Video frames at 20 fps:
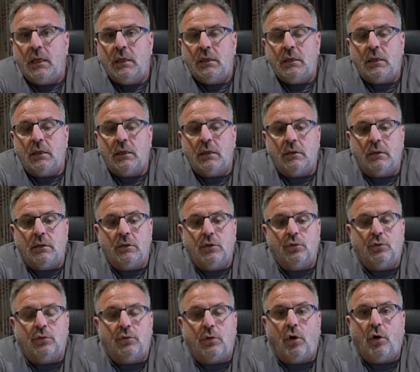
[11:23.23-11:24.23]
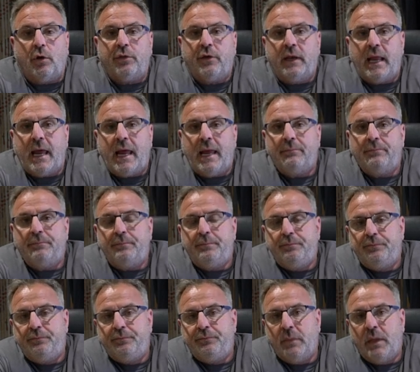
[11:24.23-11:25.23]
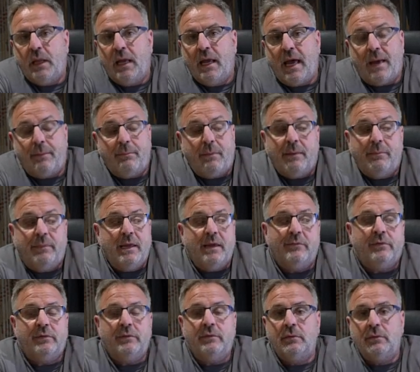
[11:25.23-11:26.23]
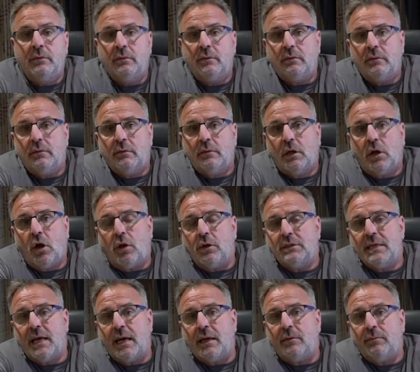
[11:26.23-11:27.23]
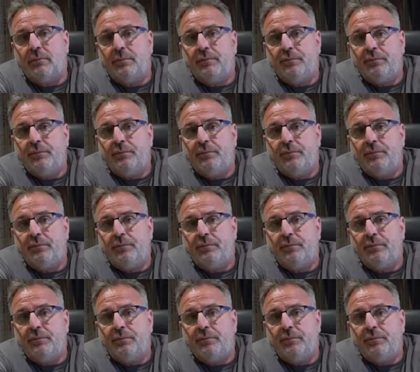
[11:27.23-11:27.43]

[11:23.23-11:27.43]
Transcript: your author name, and maybe even the content